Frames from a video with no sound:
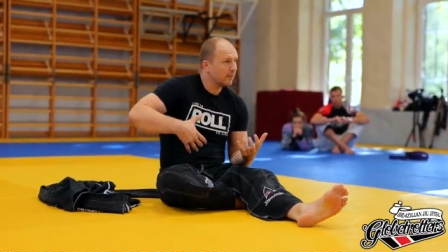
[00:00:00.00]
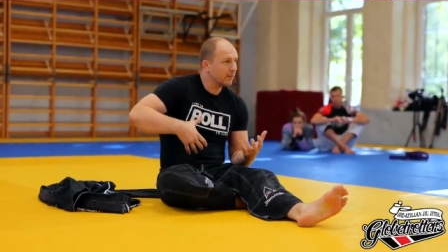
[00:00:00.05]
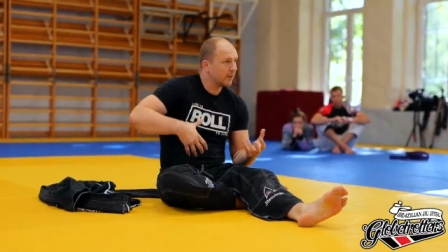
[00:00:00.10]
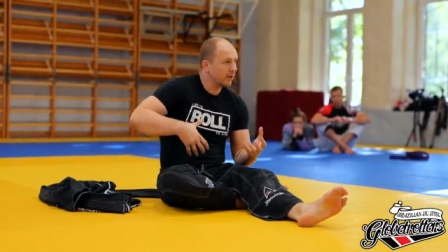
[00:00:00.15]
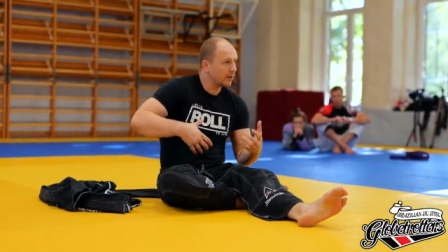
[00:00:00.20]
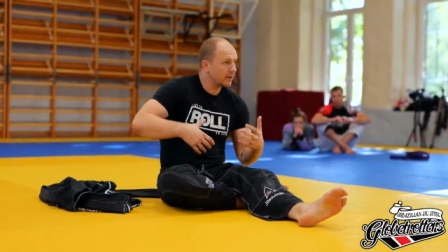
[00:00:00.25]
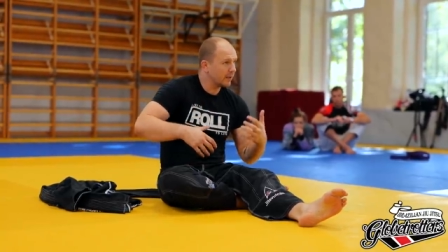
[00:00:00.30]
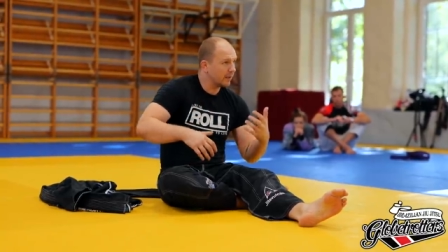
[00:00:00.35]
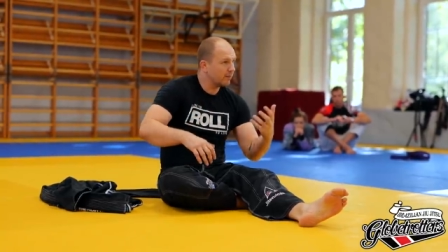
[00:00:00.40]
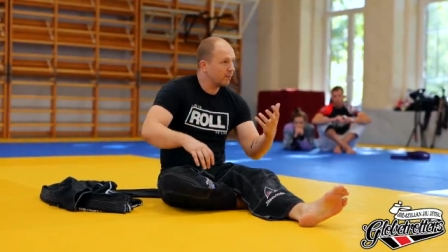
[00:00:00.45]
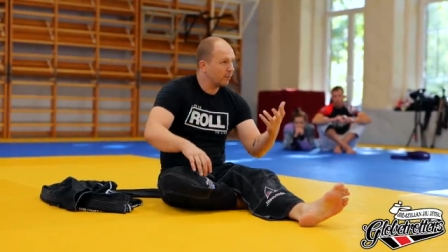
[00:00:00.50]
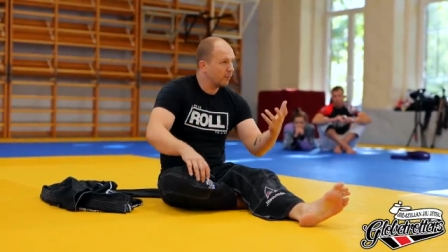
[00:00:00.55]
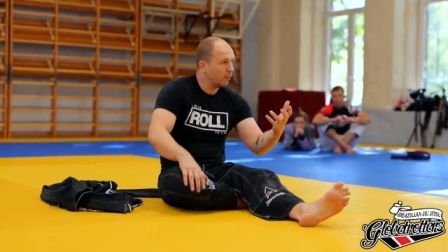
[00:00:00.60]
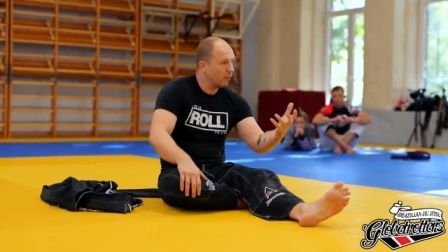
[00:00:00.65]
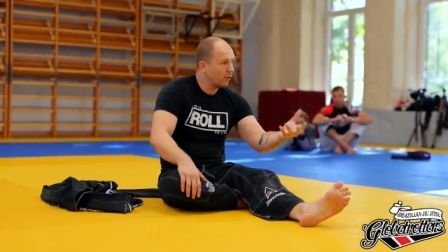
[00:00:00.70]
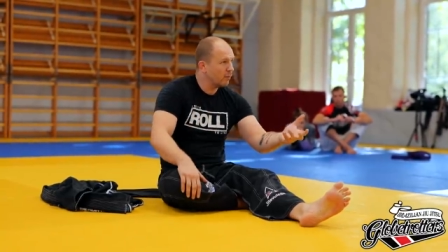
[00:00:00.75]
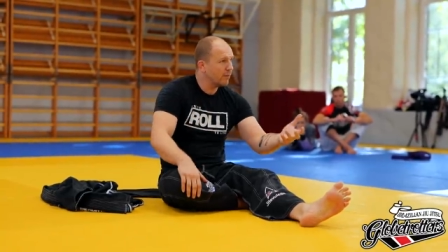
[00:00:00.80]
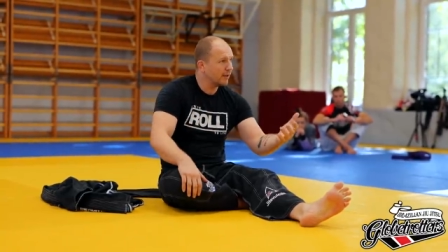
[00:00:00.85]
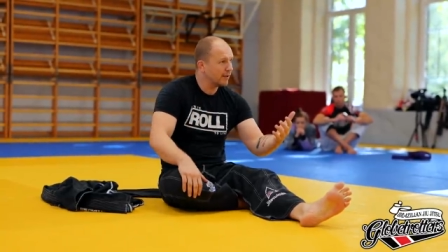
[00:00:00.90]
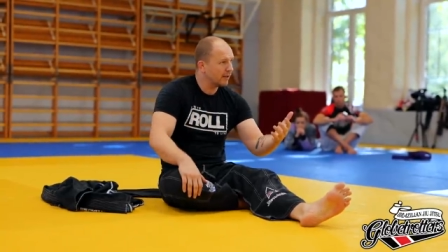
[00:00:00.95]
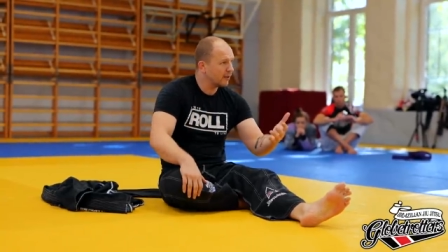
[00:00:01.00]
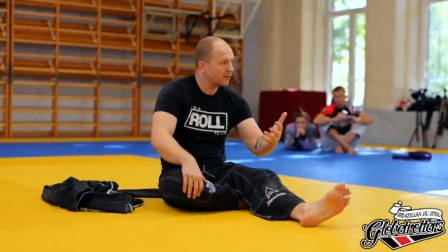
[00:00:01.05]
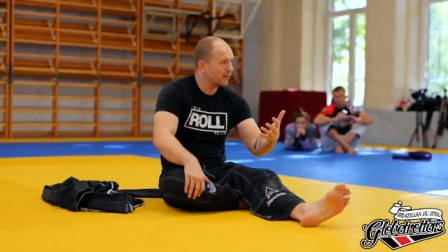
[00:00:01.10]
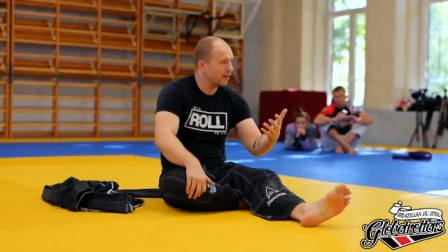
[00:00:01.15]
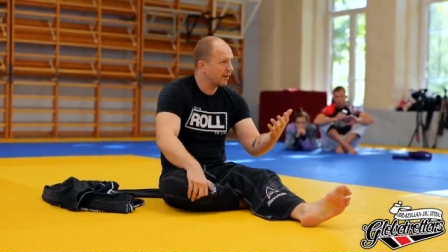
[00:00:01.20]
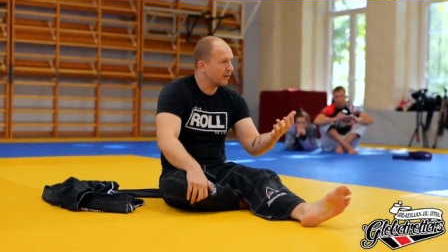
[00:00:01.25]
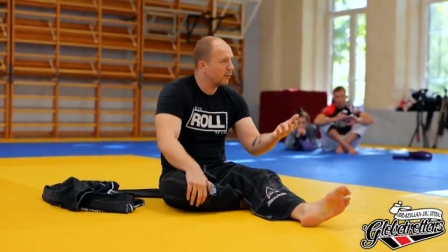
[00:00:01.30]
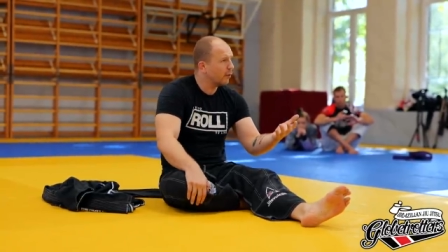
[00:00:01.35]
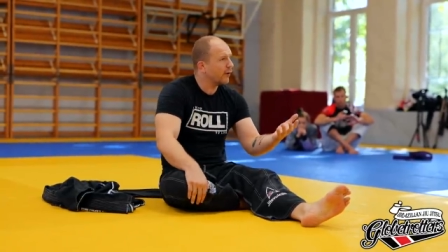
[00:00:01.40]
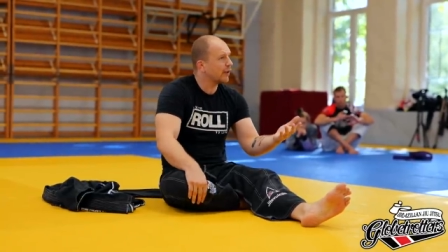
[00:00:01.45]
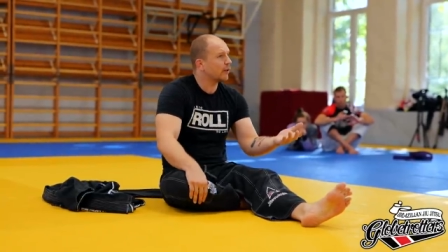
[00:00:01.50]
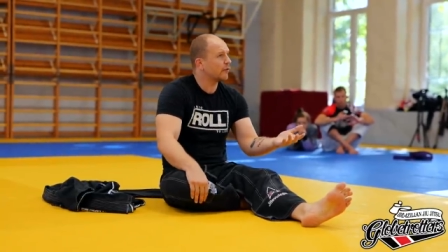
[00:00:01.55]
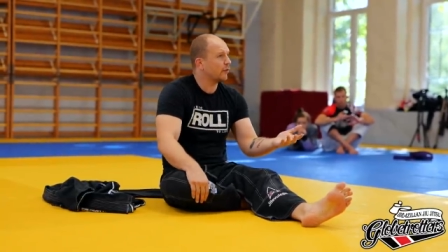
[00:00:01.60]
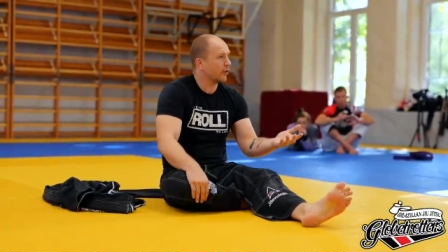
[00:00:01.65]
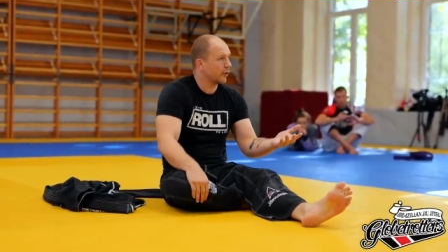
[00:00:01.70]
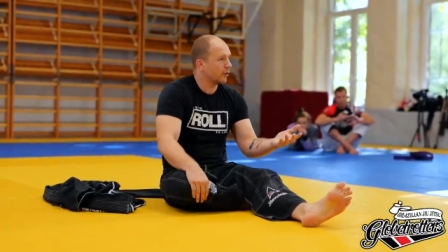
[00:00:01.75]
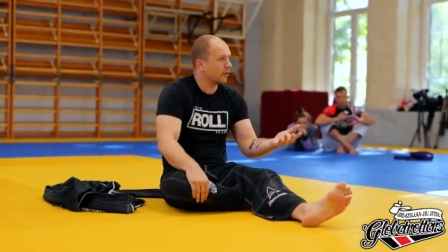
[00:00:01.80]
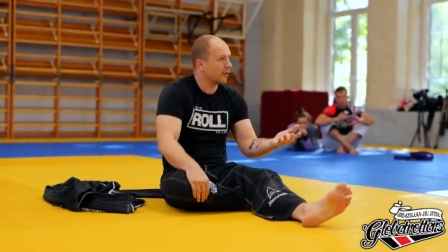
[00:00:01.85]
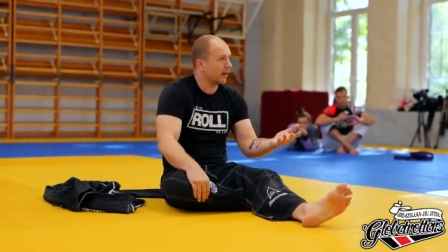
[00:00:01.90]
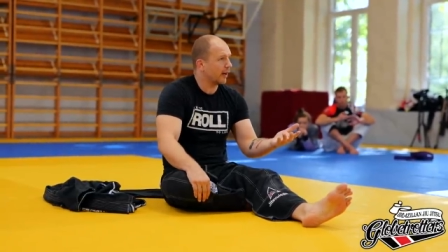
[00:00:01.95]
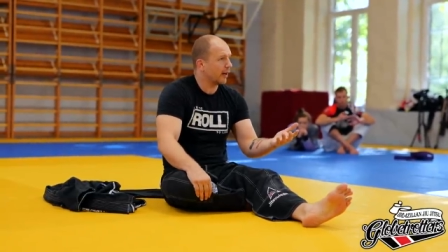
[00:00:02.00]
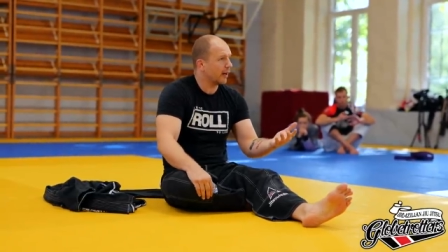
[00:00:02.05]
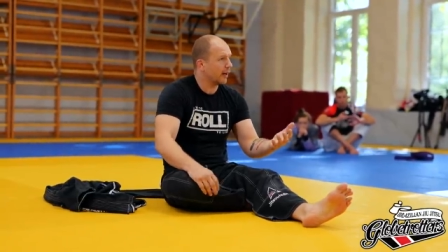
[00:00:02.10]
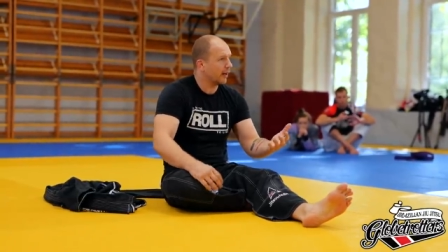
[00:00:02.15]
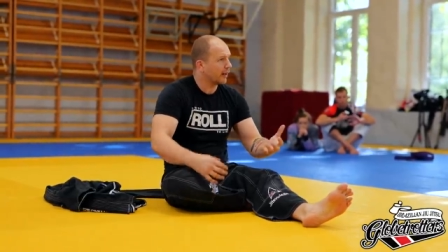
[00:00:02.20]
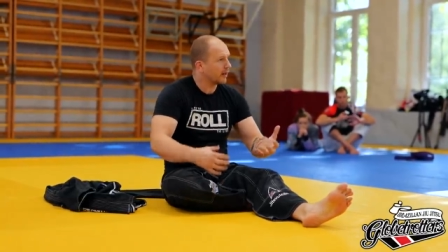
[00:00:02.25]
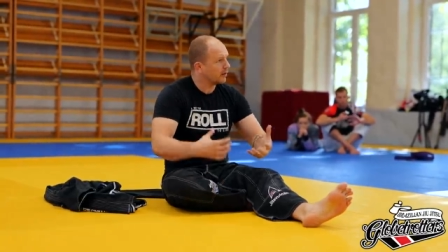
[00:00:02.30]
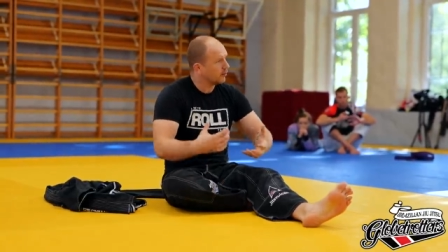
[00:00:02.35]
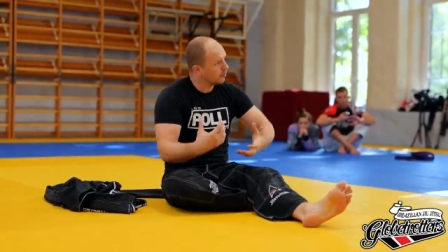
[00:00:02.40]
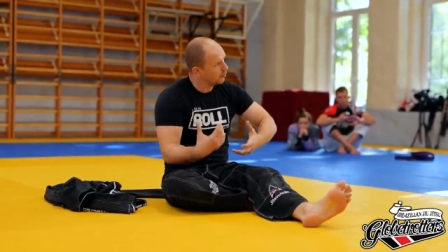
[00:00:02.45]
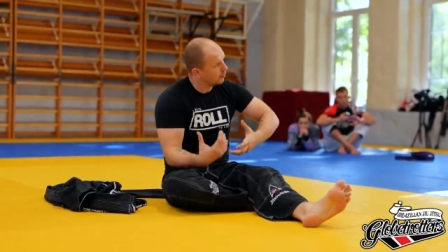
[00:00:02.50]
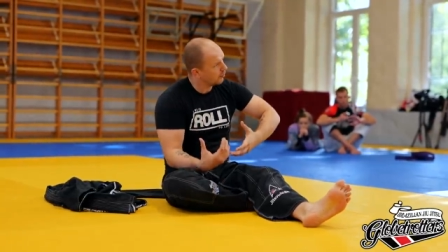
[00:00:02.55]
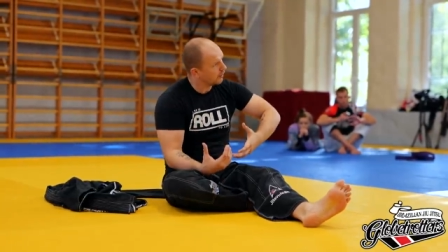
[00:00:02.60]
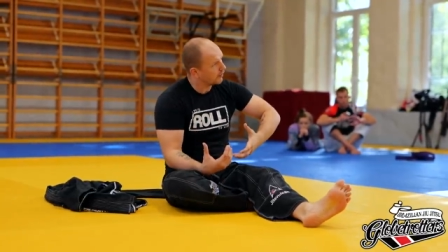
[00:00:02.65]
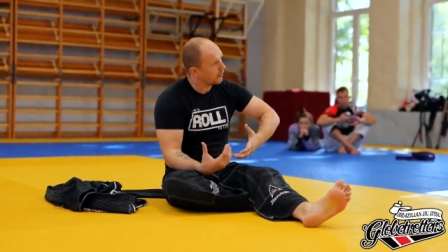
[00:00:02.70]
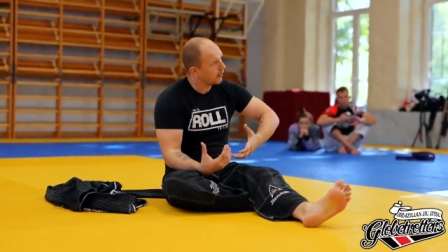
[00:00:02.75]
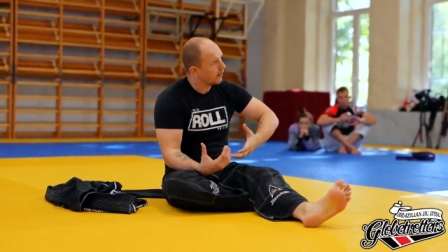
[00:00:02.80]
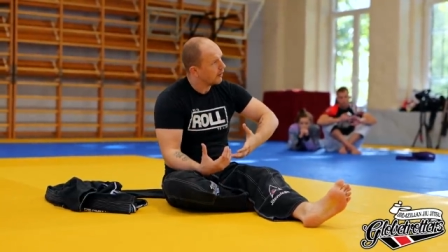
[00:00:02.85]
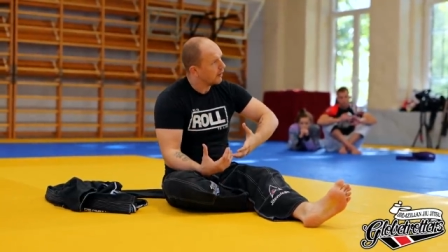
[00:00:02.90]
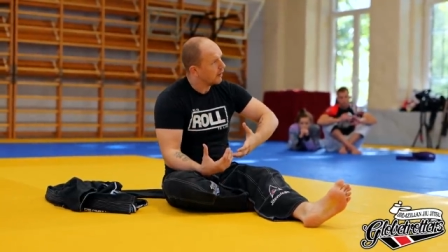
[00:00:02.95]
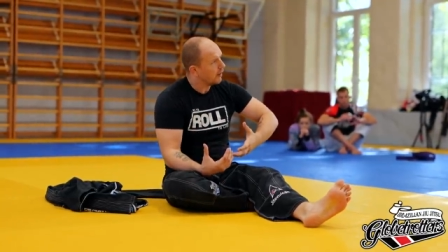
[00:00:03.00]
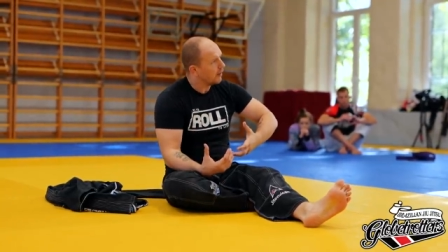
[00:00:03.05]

because that movement is very weird for you, kind of like to do it.